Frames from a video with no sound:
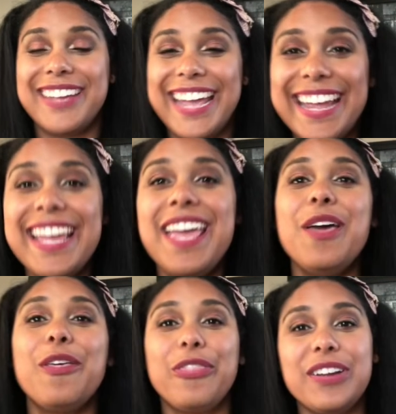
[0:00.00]

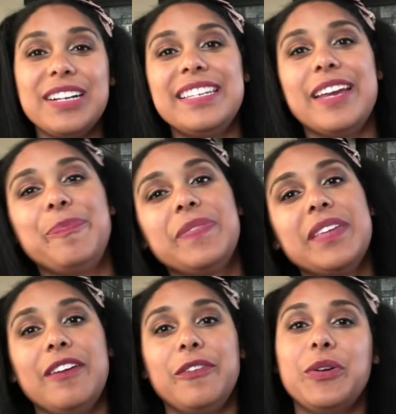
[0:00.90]
okay, third tip,
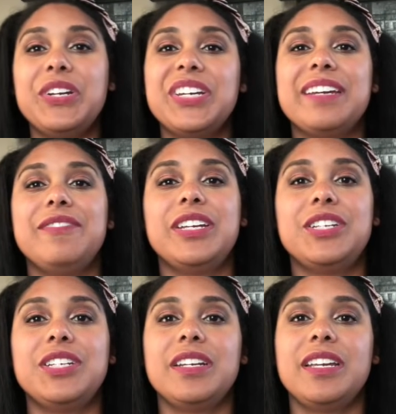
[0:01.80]
if you're going to a
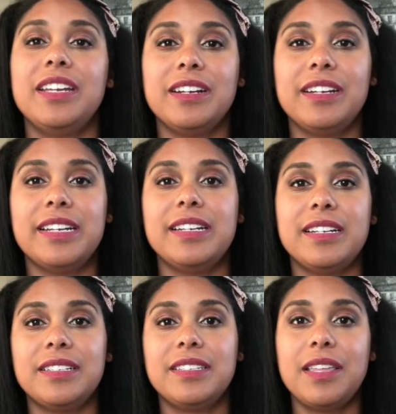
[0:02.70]
convention here
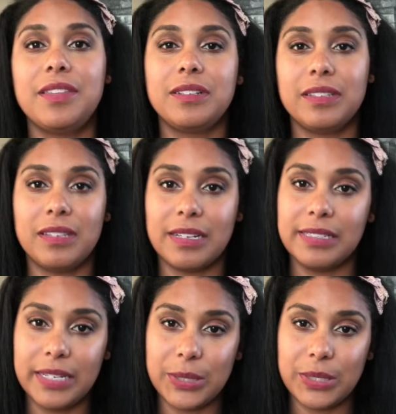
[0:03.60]
in Southern
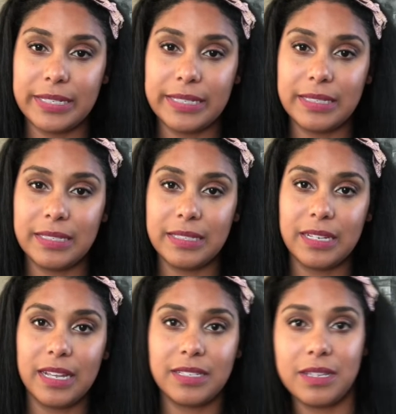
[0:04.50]
Los Angeles,
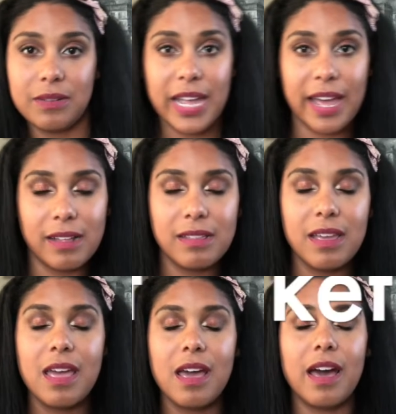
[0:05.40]
SoCal,
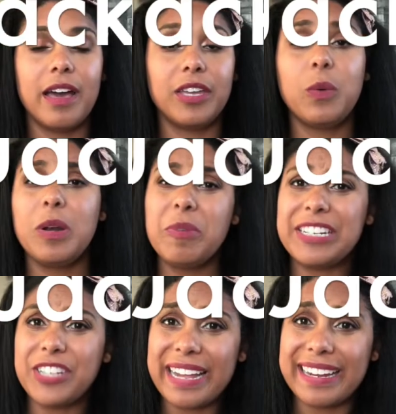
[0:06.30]
uh, you want to bring
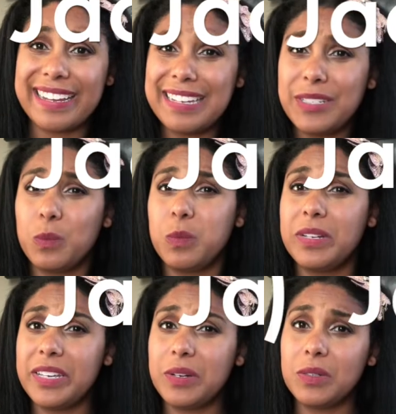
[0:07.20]
a jacket. It gets
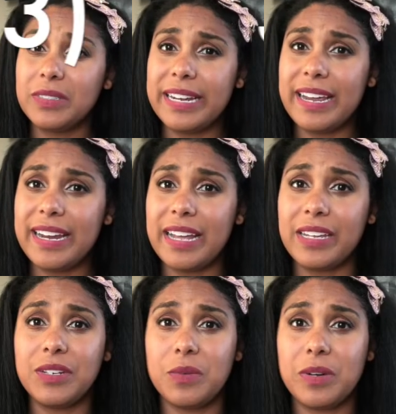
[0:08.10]
really cold at night
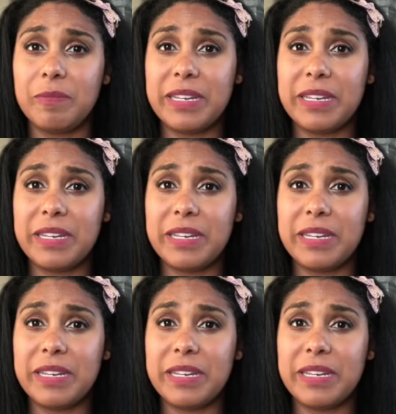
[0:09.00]
and you don't want to